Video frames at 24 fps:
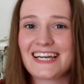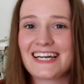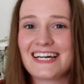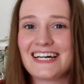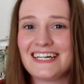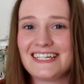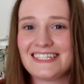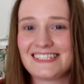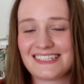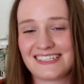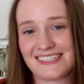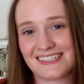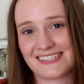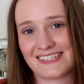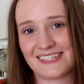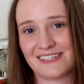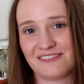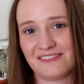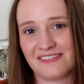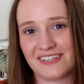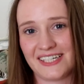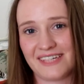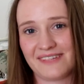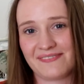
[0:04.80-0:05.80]
guys, it's
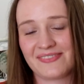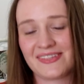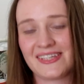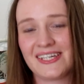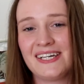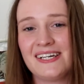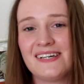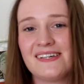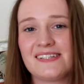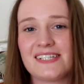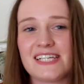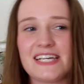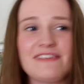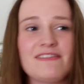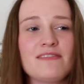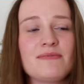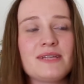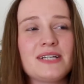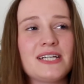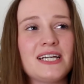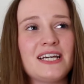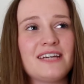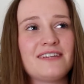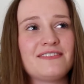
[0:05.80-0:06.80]
me. So if you've
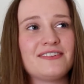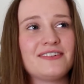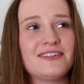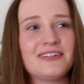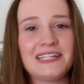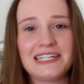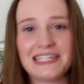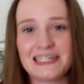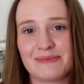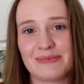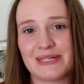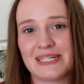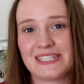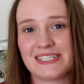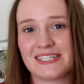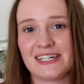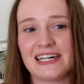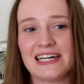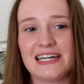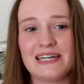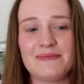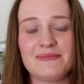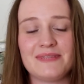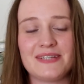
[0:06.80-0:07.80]
been here for a little bit of
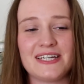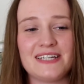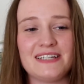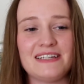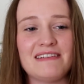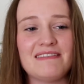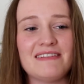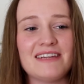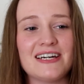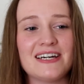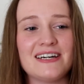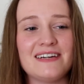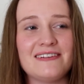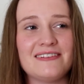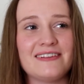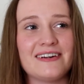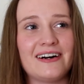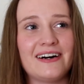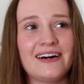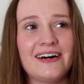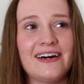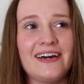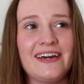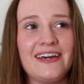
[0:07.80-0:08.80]
time, then you know
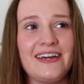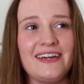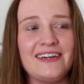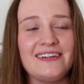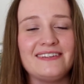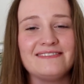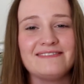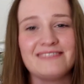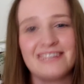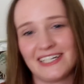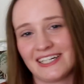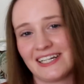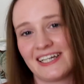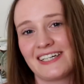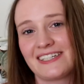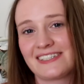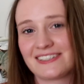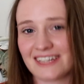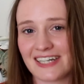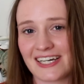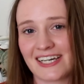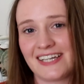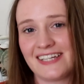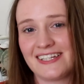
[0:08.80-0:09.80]
that I really like
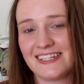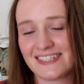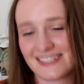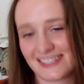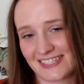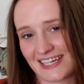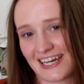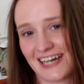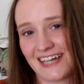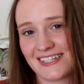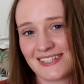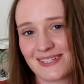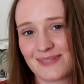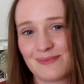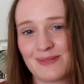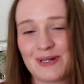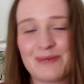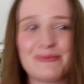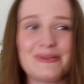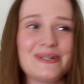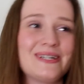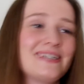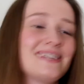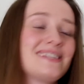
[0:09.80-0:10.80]
tracking the stats on
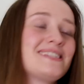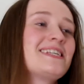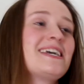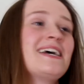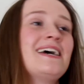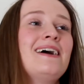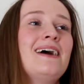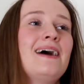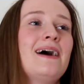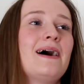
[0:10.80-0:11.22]
my books.